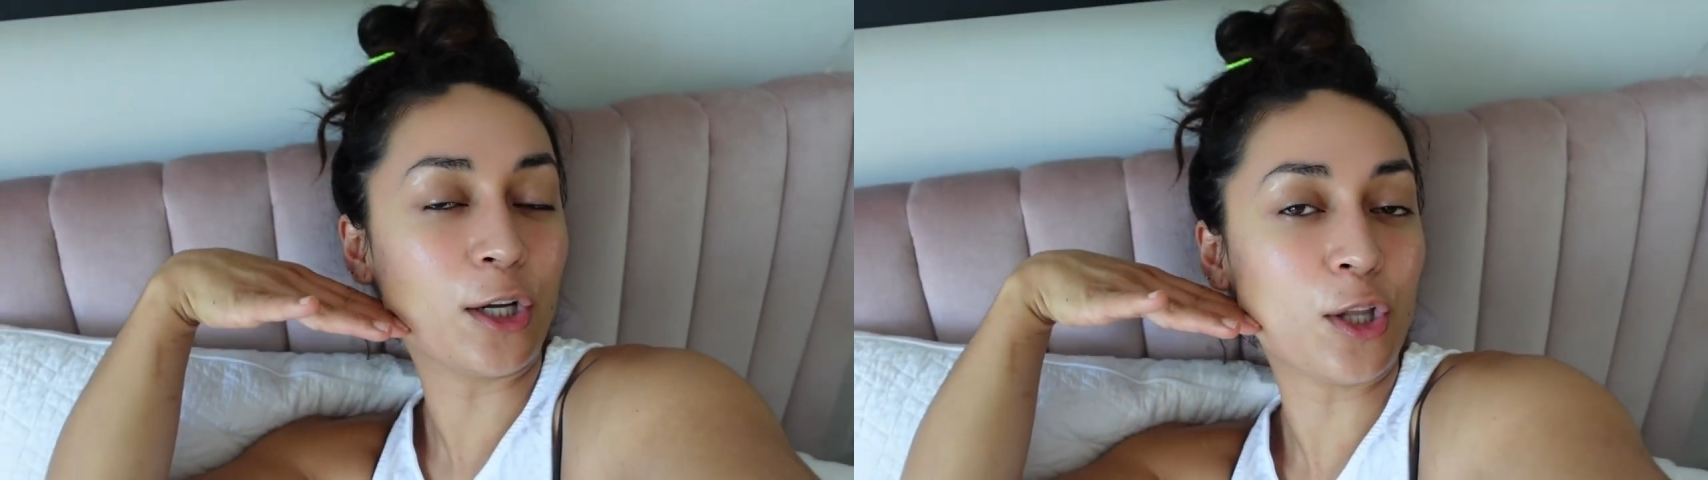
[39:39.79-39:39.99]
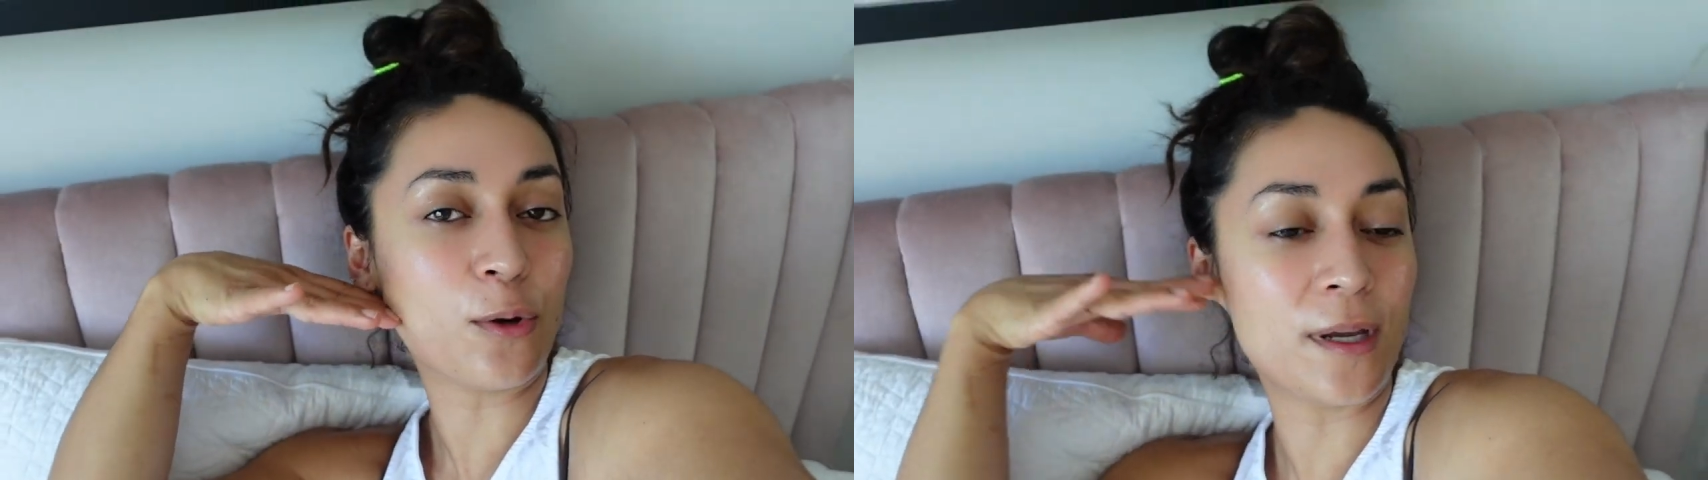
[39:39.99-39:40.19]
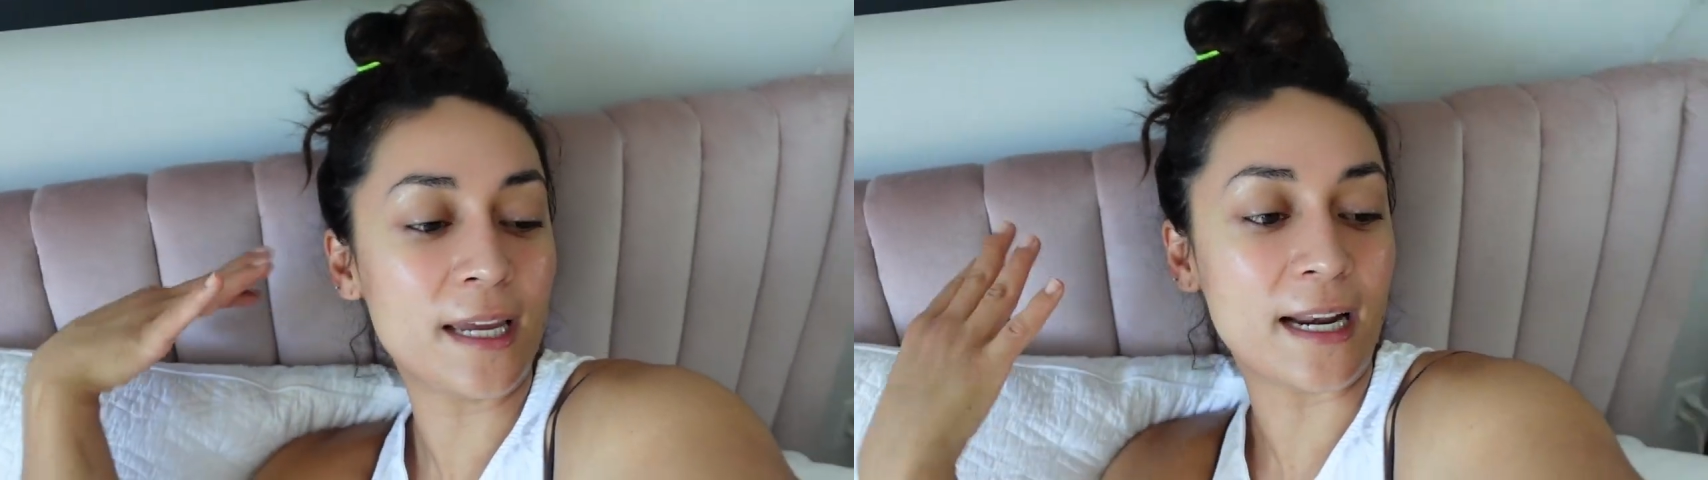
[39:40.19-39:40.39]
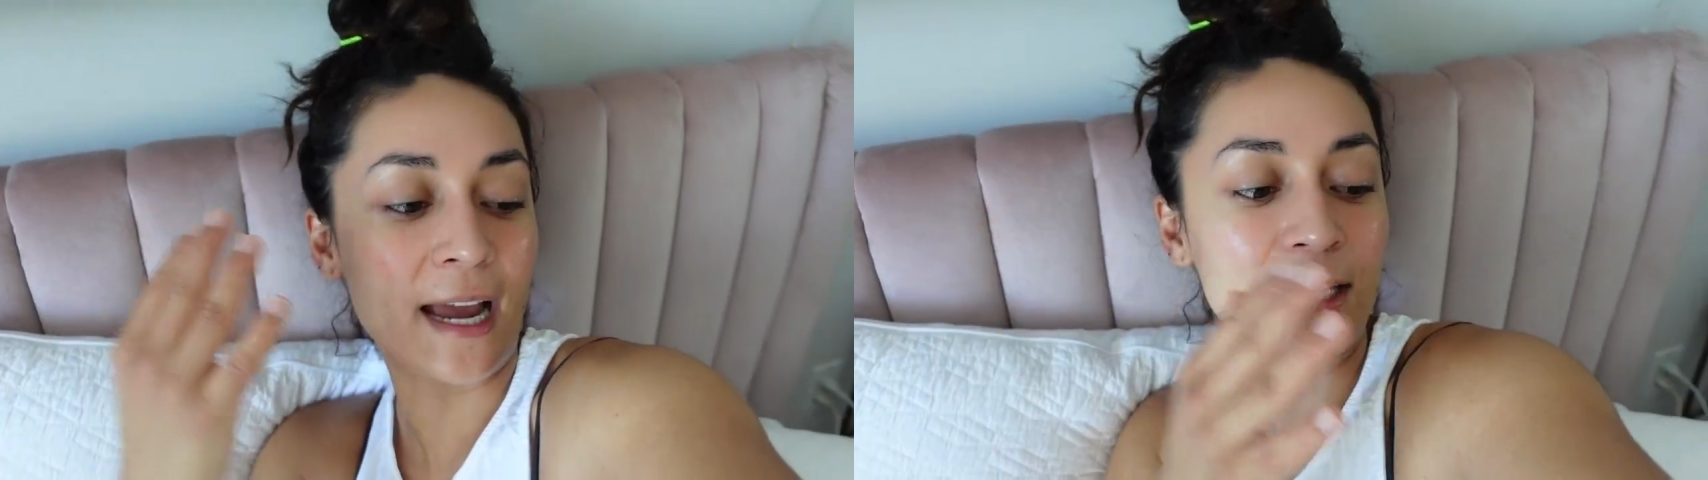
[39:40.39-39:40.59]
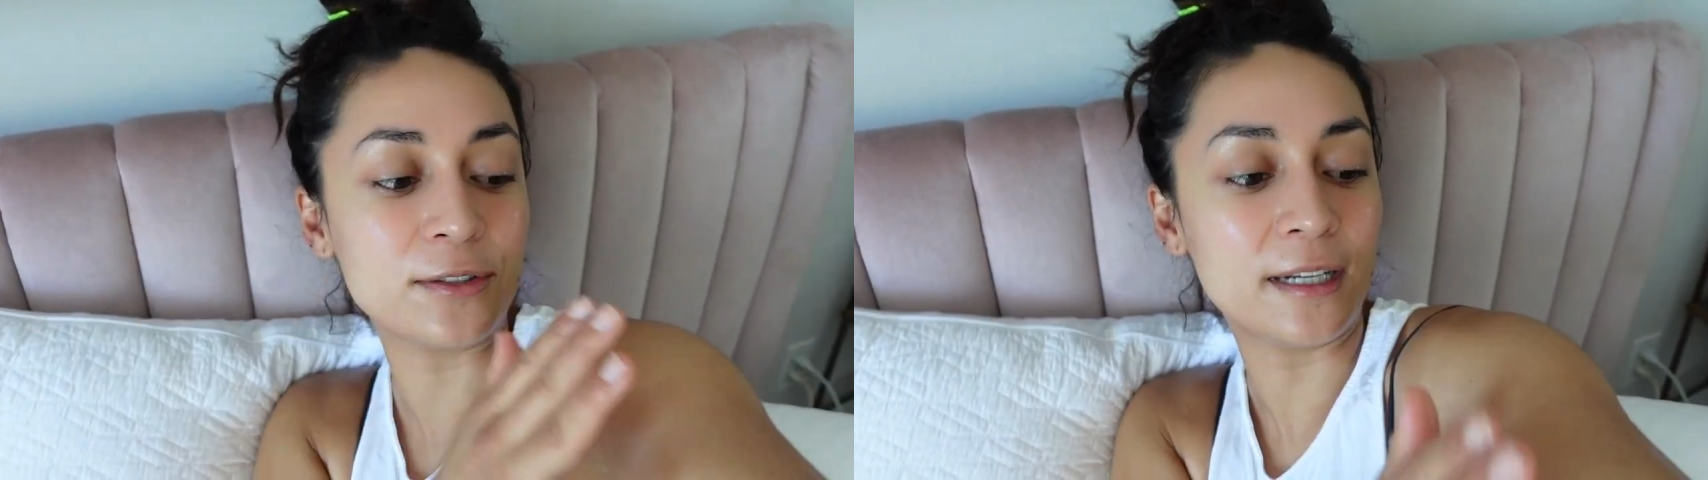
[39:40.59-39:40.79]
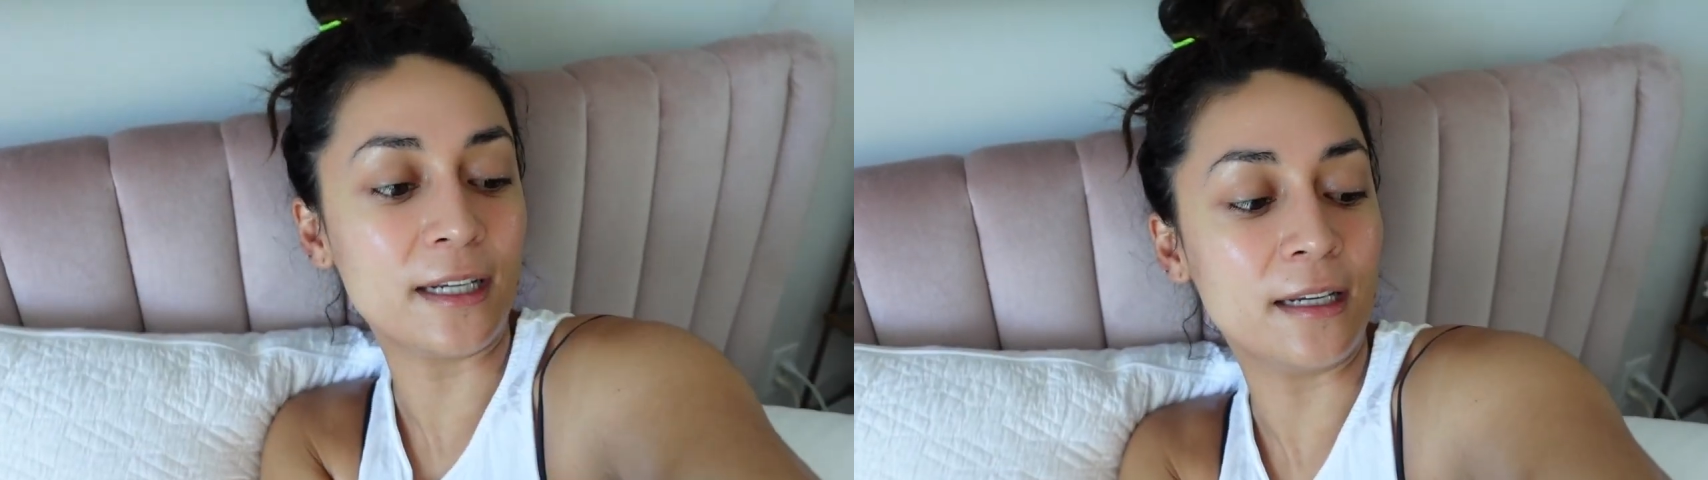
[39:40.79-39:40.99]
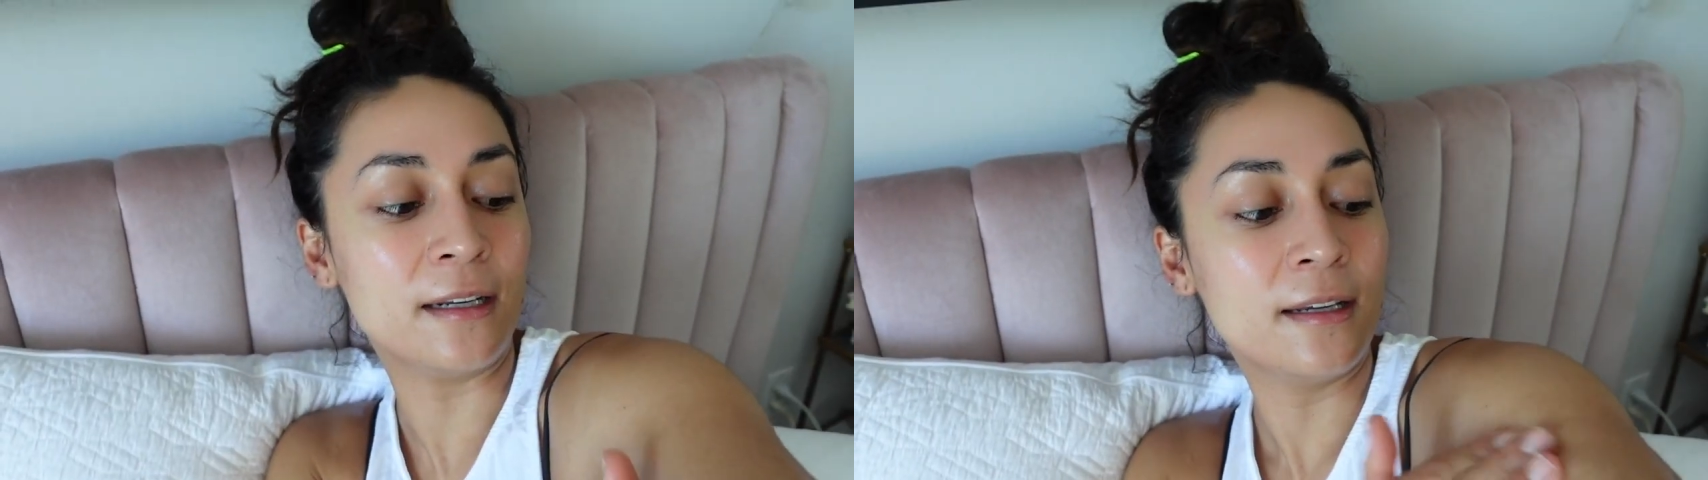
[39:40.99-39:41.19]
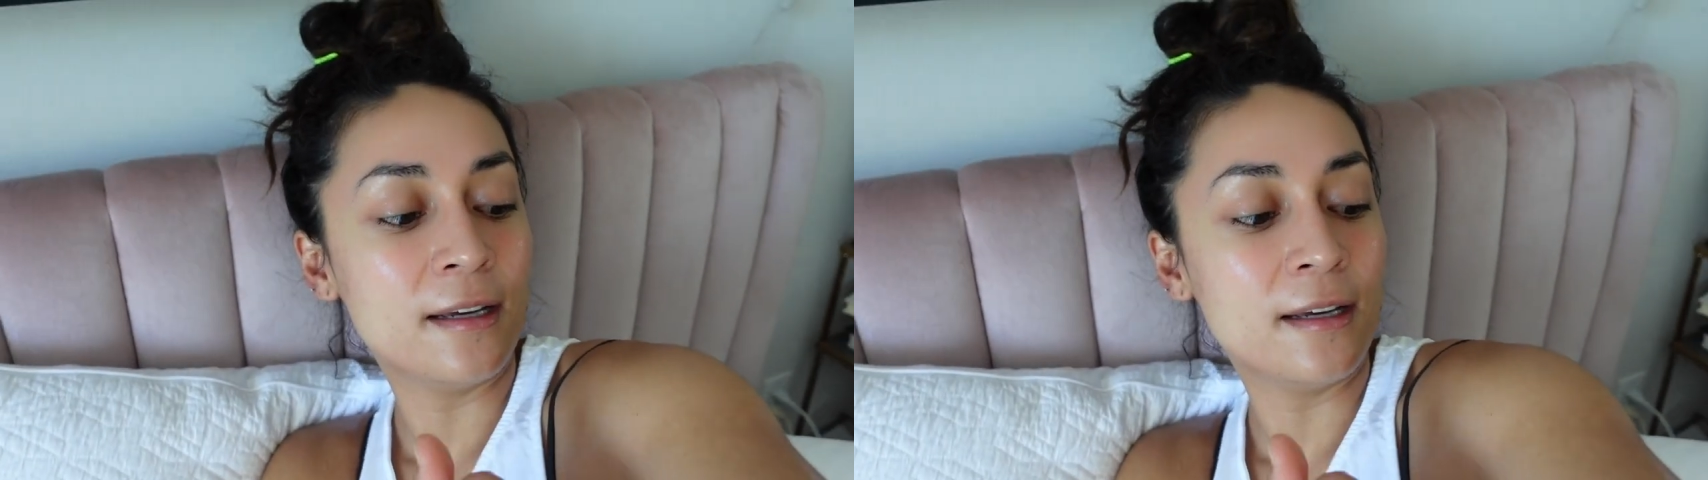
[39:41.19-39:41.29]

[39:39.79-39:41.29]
glowy and hydrated.